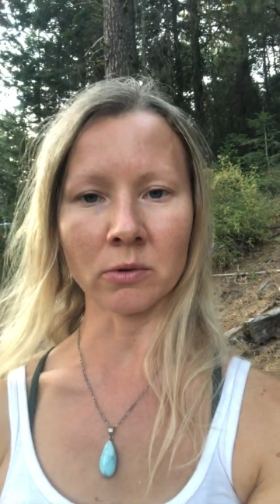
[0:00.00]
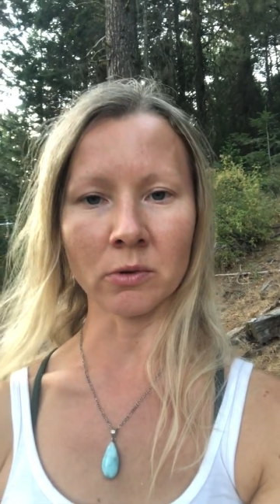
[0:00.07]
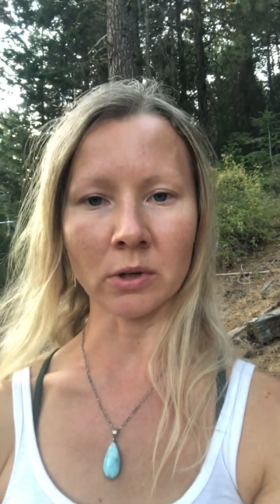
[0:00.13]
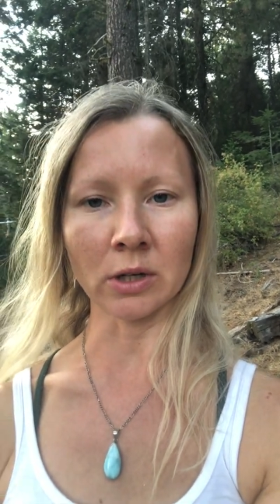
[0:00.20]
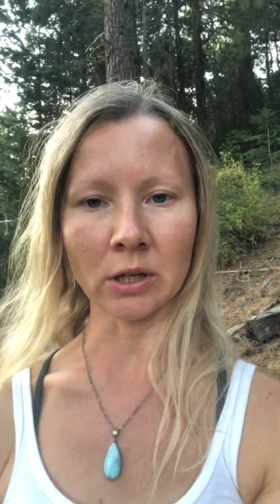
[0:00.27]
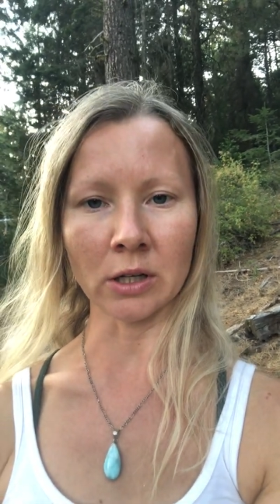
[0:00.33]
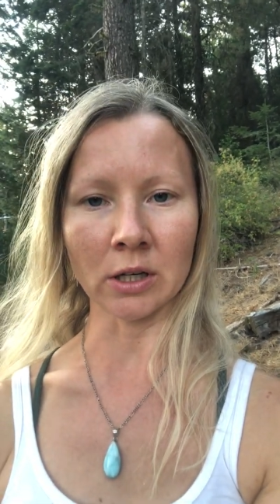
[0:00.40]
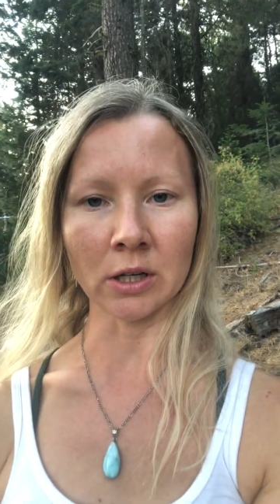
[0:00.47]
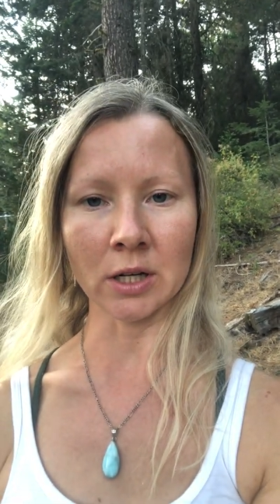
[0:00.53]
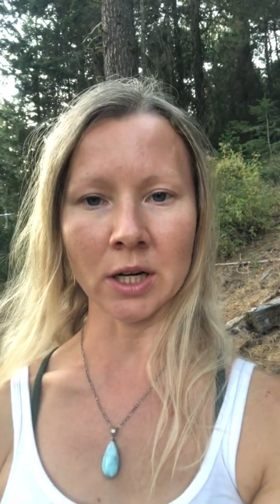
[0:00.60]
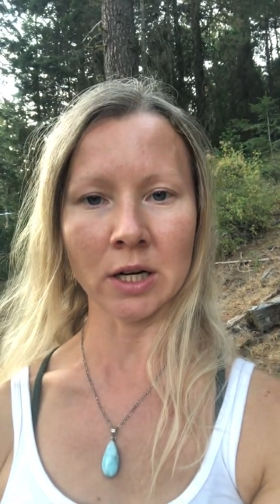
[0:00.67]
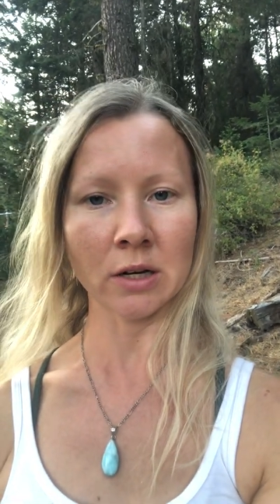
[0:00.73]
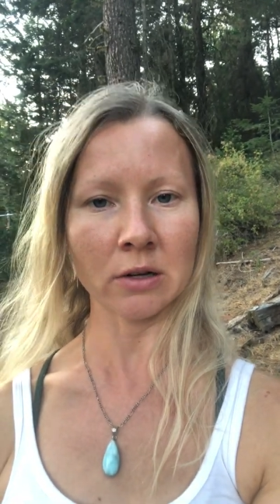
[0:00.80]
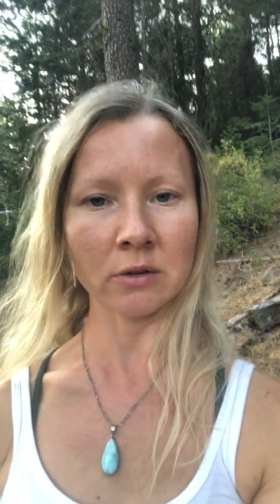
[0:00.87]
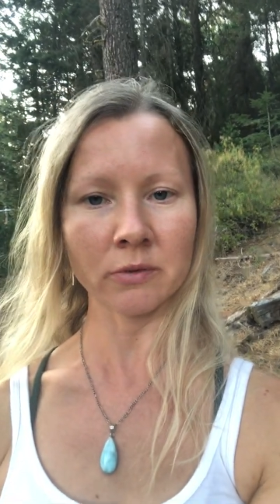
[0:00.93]
or
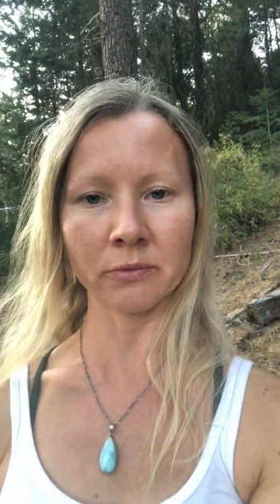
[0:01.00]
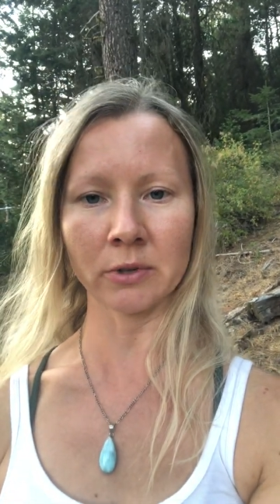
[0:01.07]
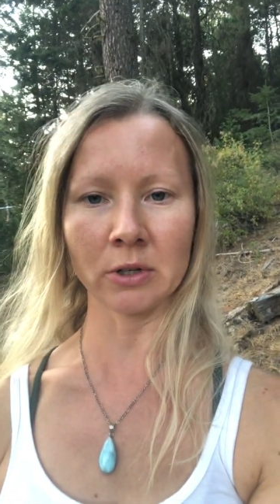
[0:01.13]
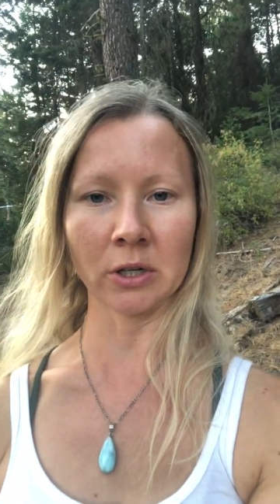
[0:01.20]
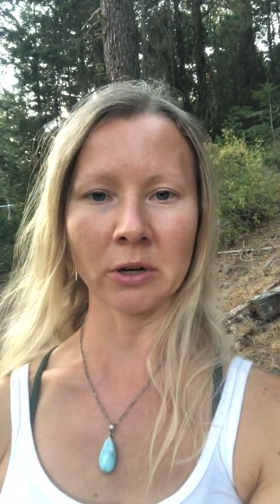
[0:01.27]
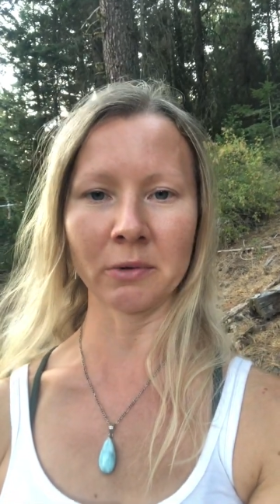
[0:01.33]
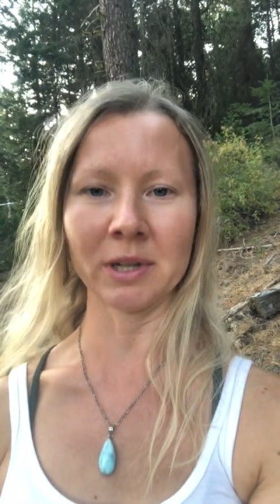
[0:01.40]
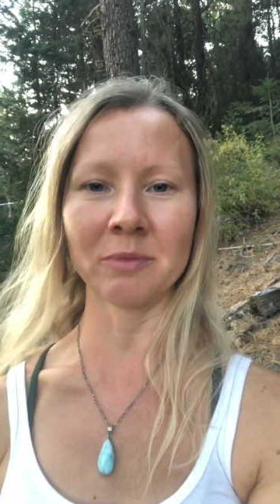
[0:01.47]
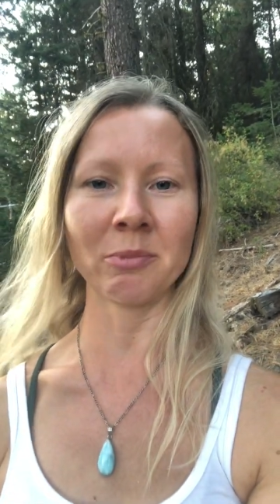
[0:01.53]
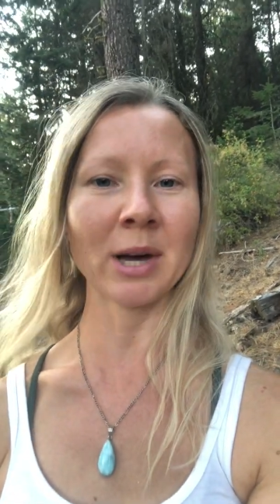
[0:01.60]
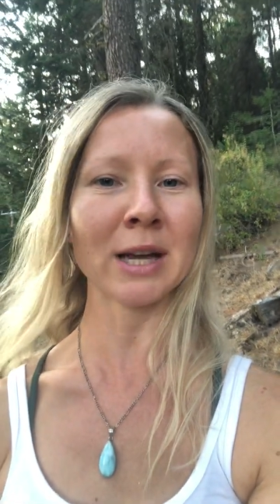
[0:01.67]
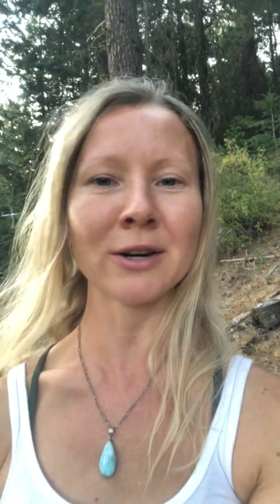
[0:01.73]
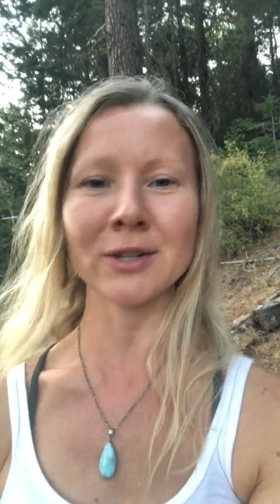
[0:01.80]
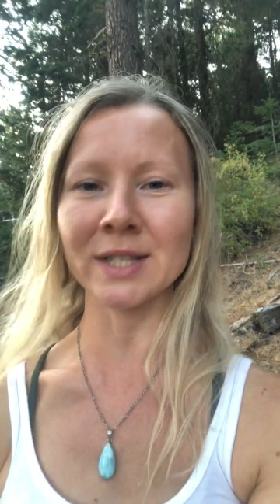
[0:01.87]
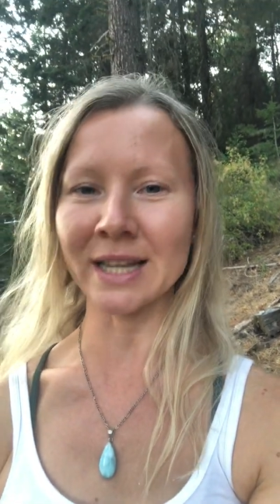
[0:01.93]
if you're going by
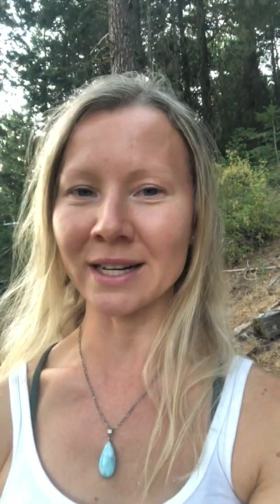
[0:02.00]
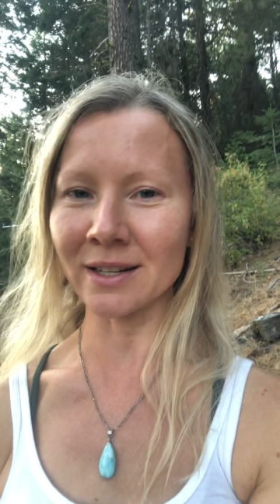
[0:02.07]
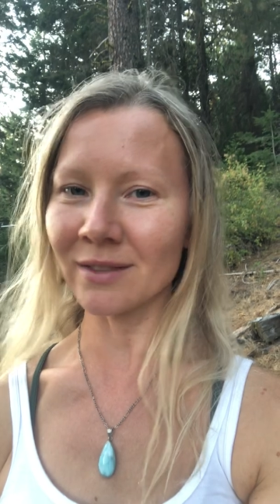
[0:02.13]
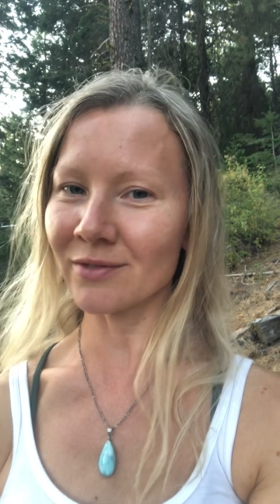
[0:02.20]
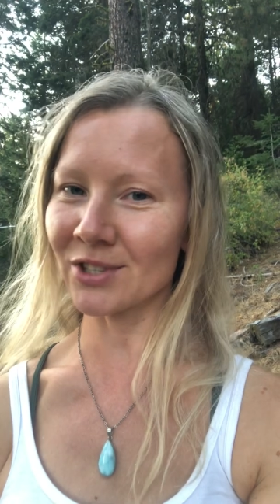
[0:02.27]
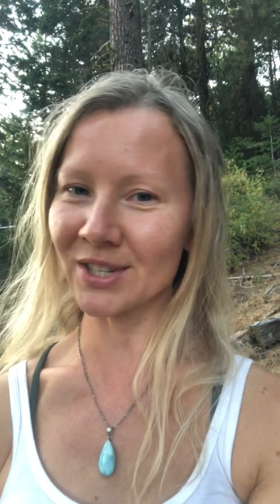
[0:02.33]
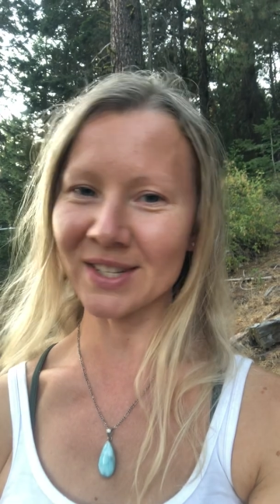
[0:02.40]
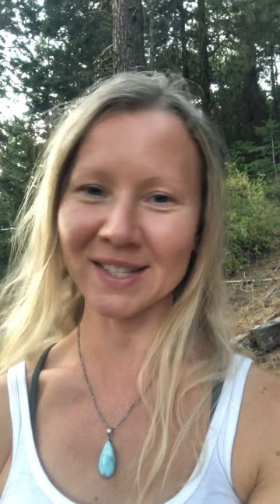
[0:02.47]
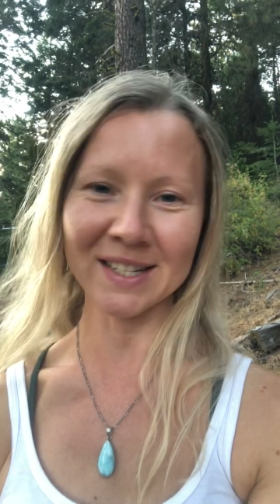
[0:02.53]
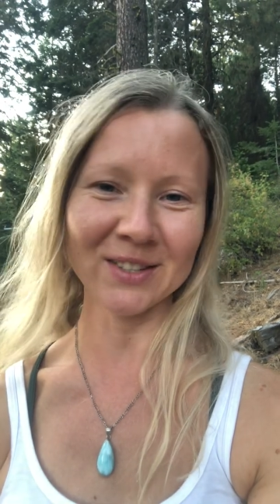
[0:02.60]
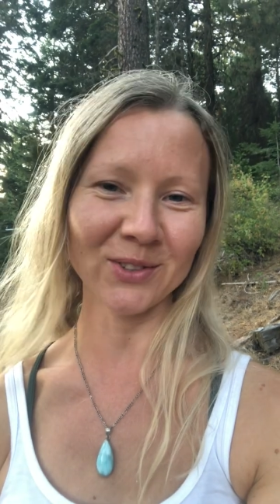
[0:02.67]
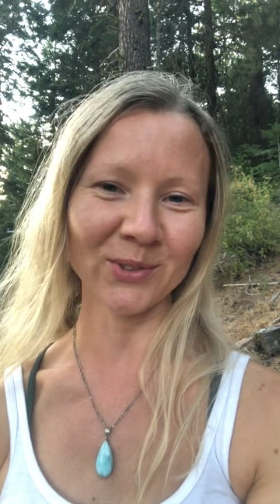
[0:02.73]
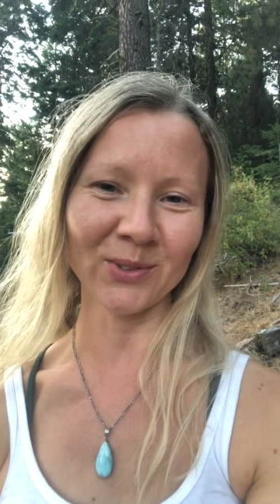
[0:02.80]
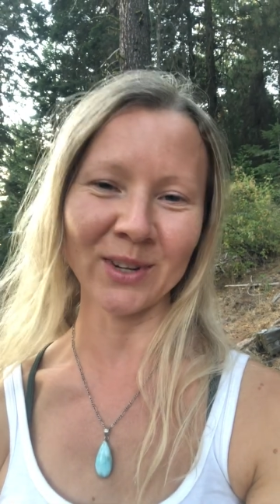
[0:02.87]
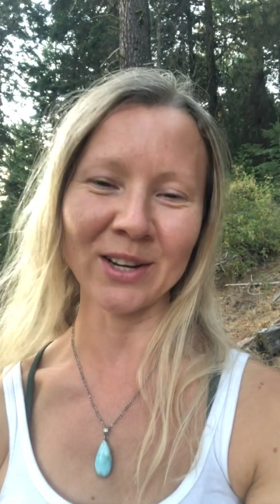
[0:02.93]
yourself, just
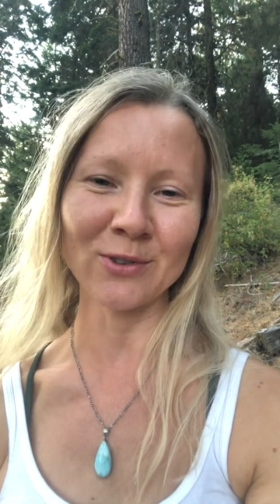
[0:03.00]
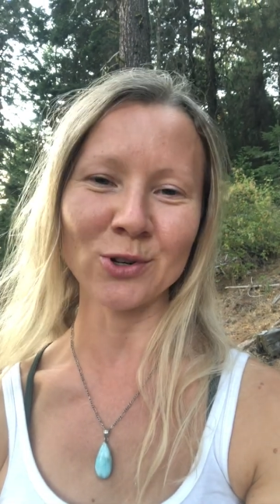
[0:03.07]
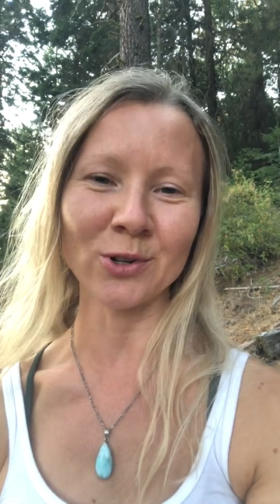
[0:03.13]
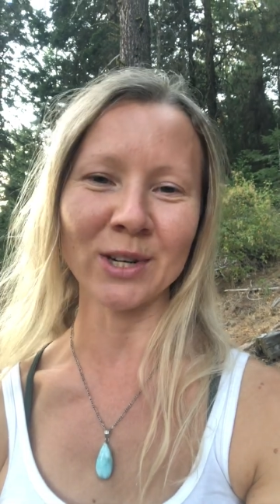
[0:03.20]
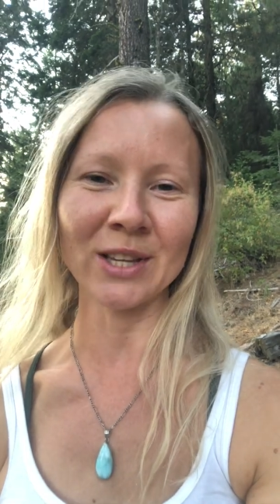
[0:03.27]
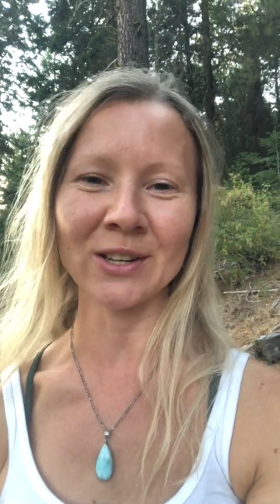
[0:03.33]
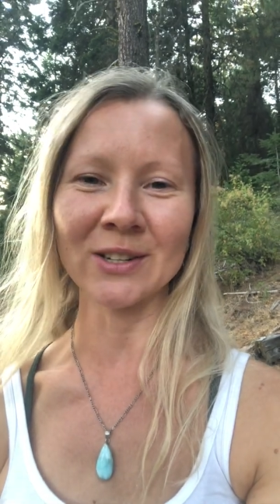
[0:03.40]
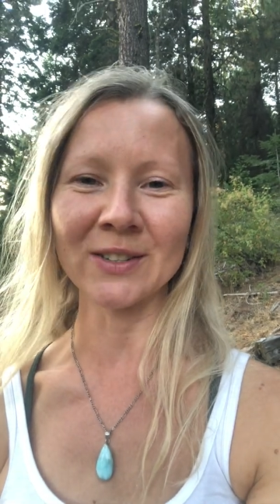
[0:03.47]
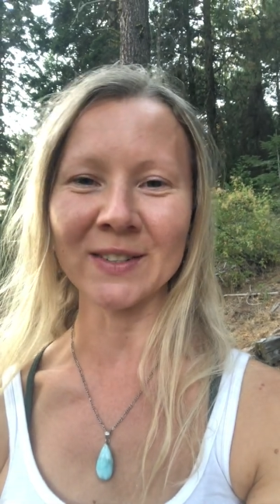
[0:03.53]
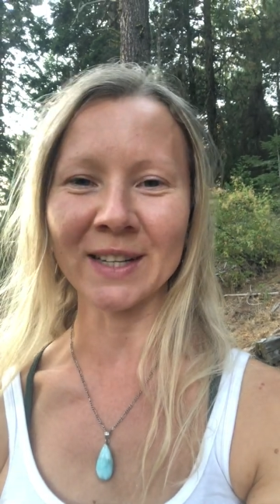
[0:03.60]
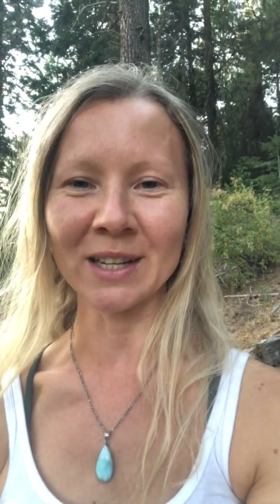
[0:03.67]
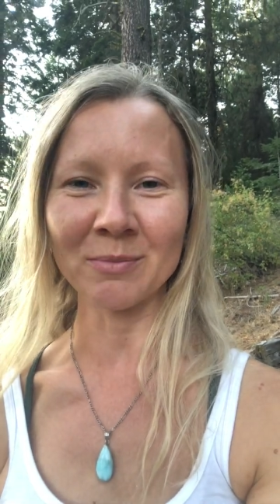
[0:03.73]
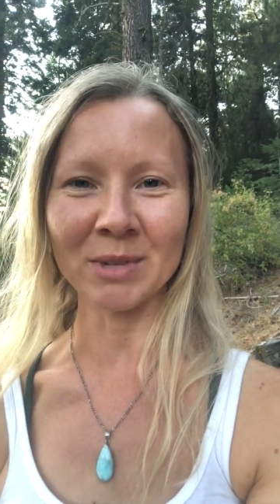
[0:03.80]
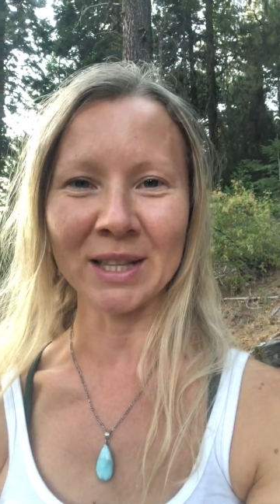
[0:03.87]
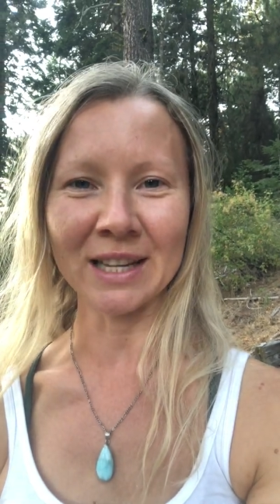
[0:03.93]
enjoying your
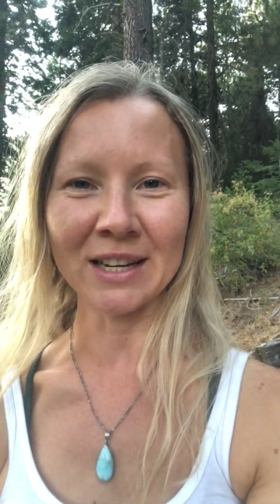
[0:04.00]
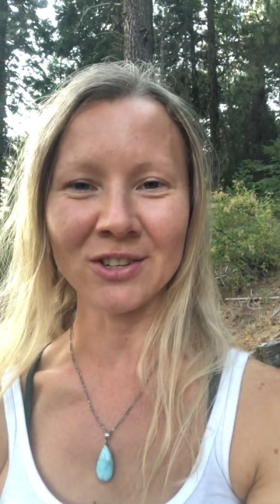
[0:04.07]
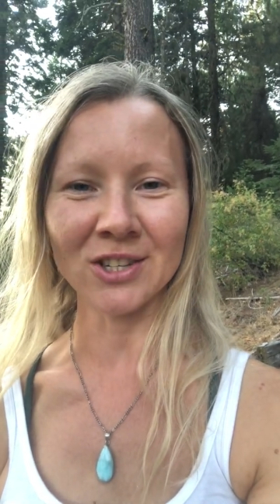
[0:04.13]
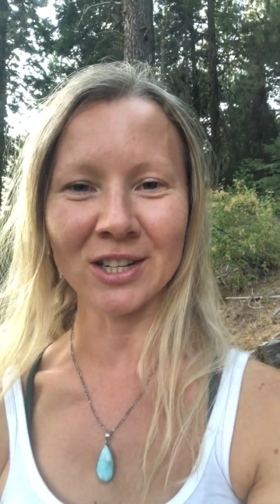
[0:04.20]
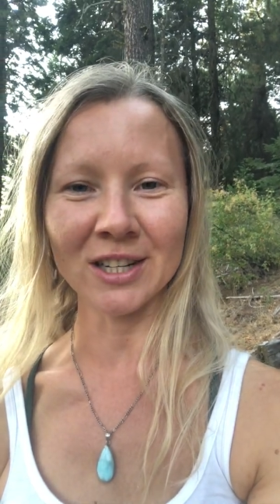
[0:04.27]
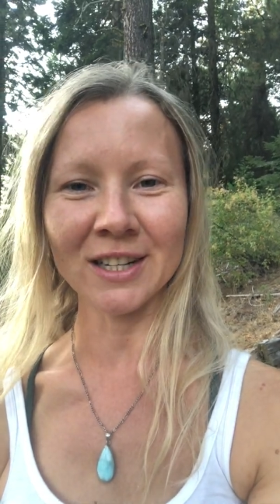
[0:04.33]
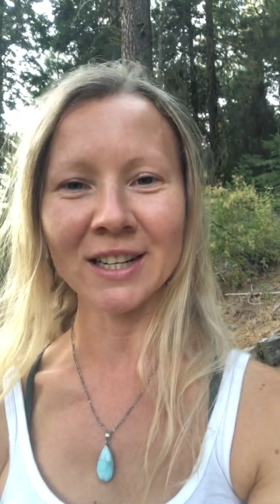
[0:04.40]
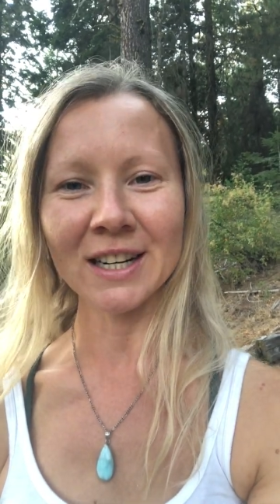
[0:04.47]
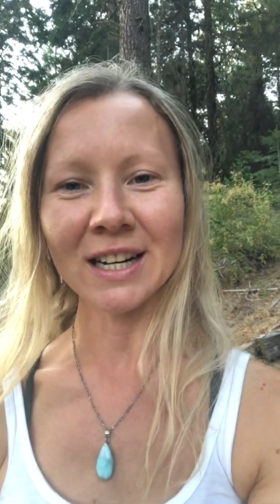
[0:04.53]
time in nature.